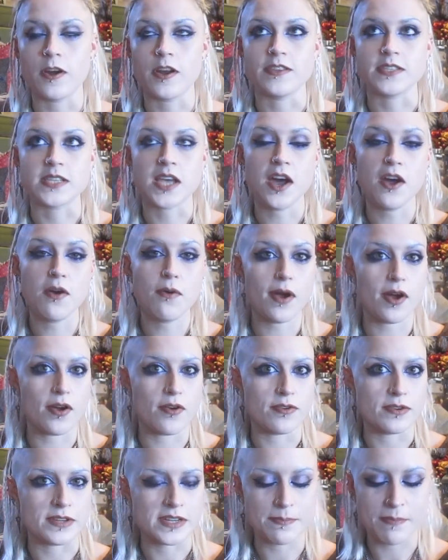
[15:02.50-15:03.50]
is
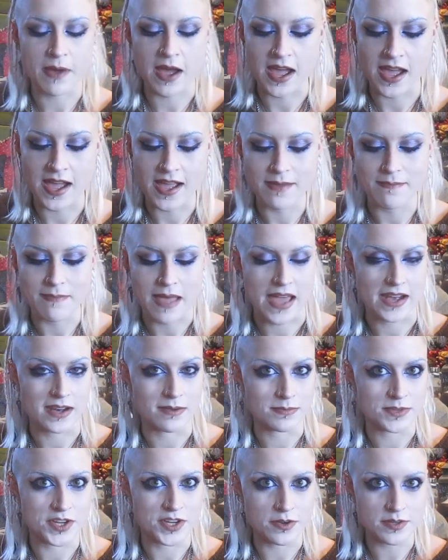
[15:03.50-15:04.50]
co-owned by
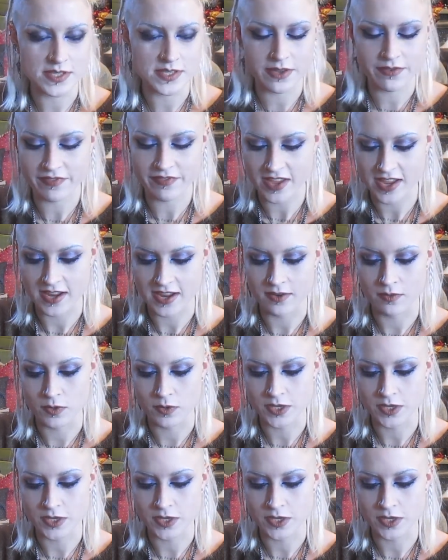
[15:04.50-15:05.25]
Madame Josephine,